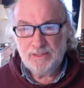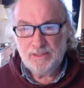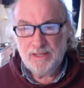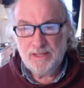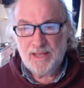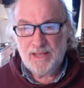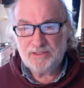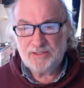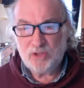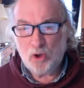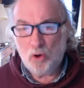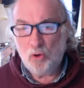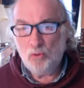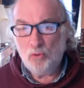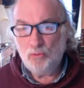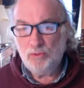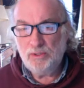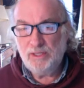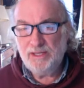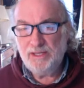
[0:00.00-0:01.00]
has
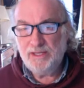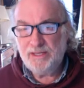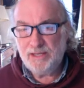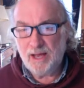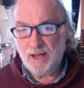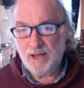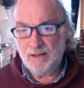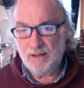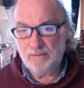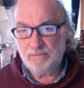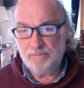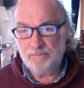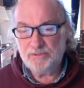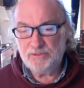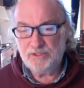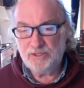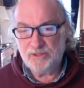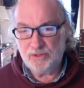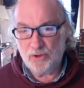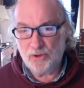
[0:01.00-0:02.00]
only come
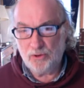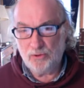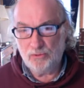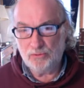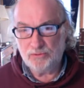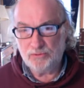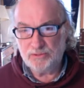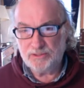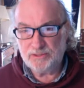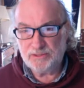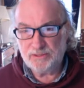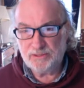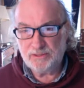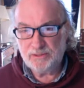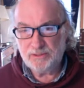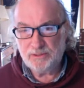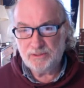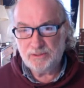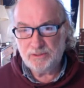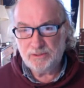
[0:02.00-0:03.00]
to those
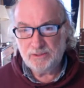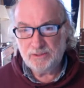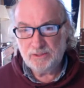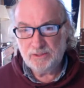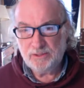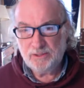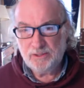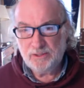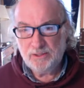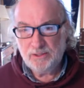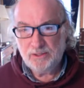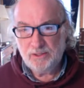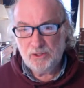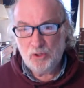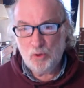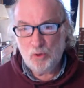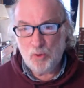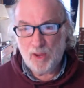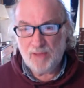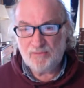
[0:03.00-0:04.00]

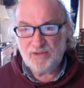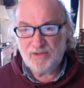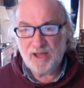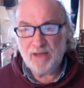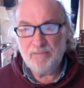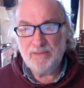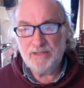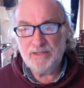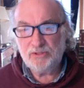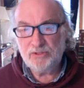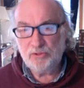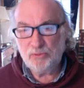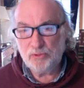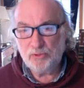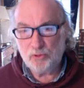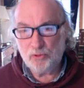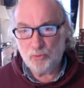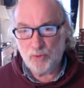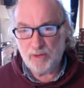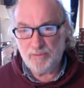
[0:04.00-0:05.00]
who have come into
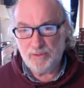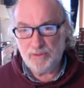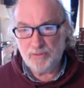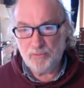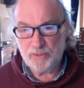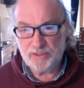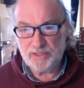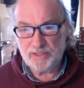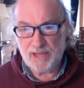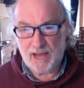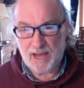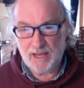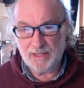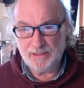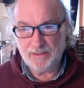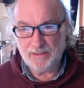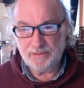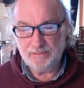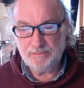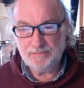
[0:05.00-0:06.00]
agreement with
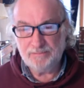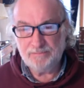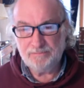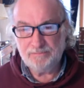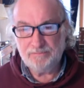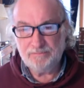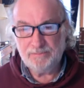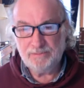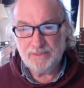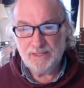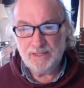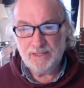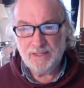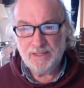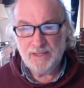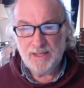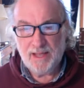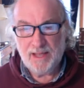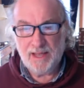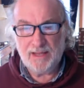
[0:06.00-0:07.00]
God
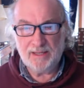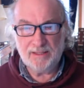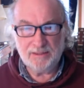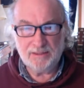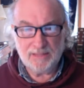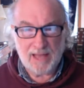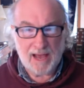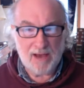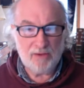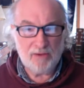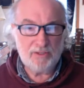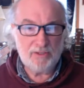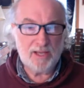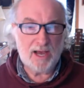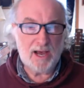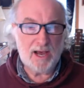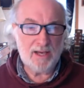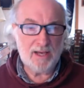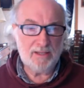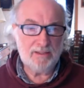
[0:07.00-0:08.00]
and allowed
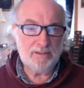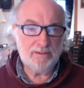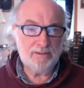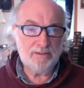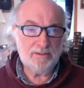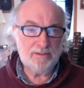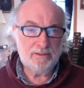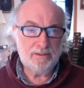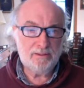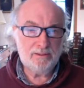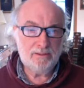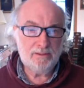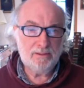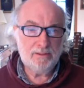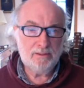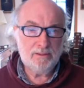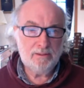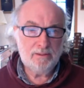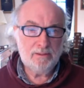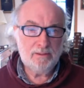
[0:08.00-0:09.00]
God
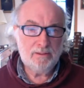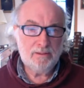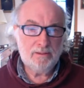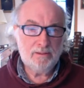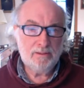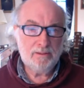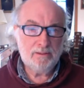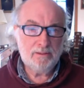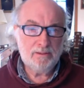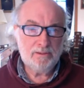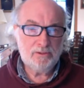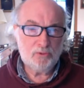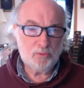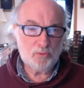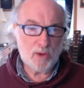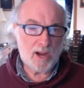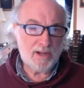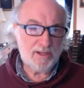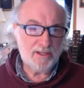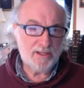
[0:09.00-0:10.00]
to
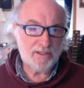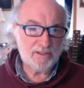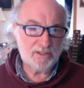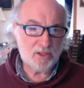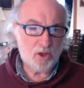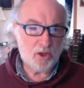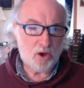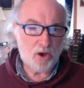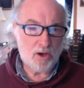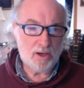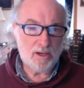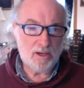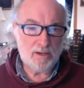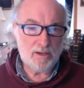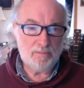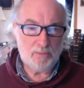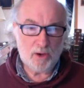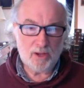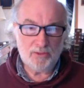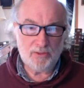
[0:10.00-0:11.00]
write his law
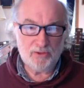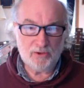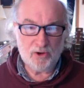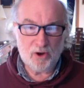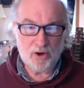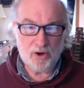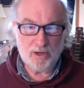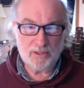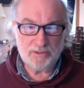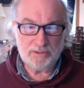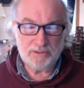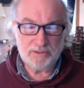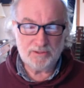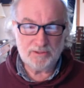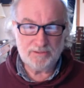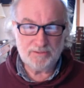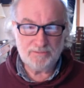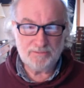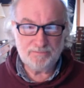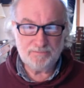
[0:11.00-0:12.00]
upon their hearts.